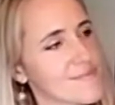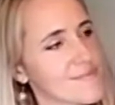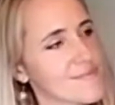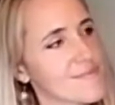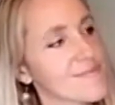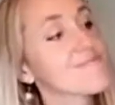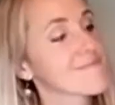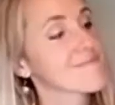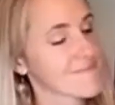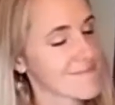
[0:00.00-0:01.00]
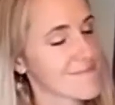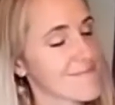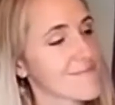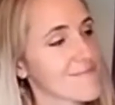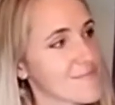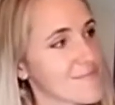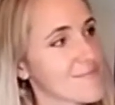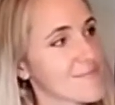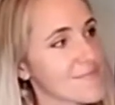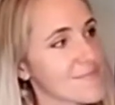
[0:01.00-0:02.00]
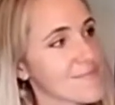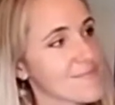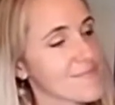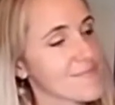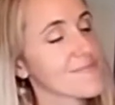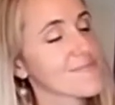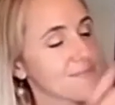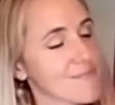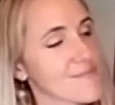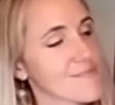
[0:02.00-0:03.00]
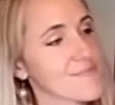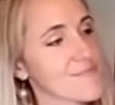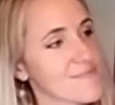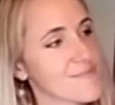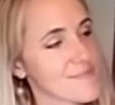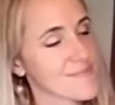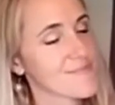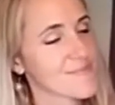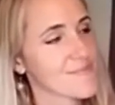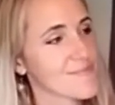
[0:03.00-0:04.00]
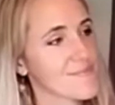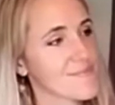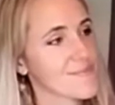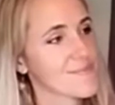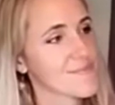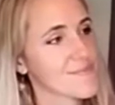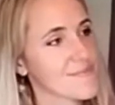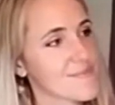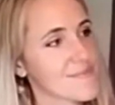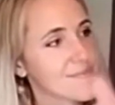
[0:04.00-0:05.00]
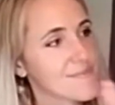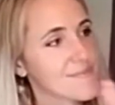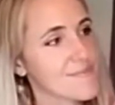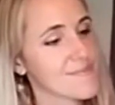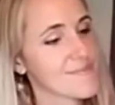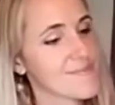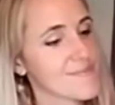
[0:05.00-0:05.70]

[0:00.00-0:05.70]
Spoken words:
(not speaking)